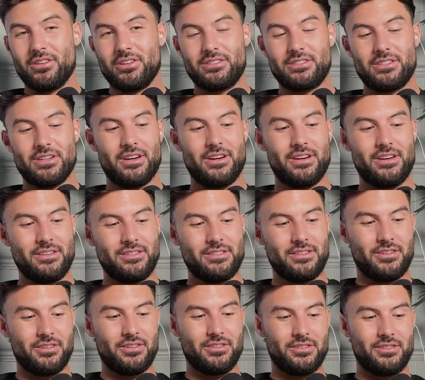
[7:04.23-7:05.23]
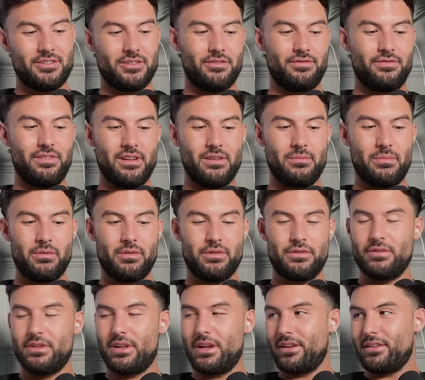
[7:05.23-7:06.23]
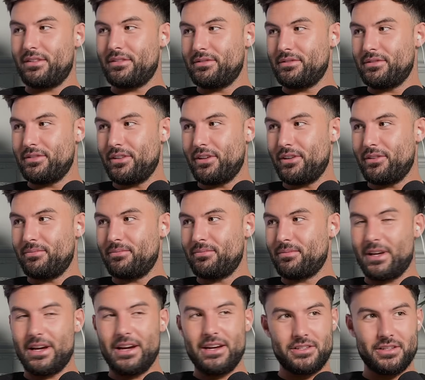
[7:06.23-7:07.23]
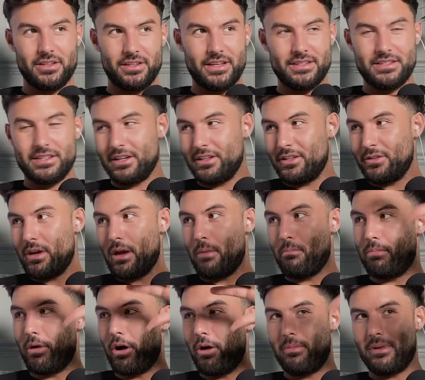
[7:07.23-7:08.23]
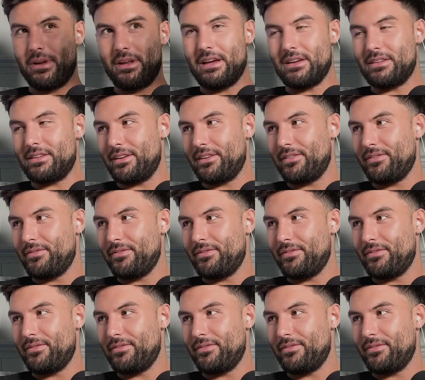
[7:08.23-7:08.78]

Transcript: It's a good feeling to be able to do that. You know, guys, look at this. I can do it. Boom, and he does it.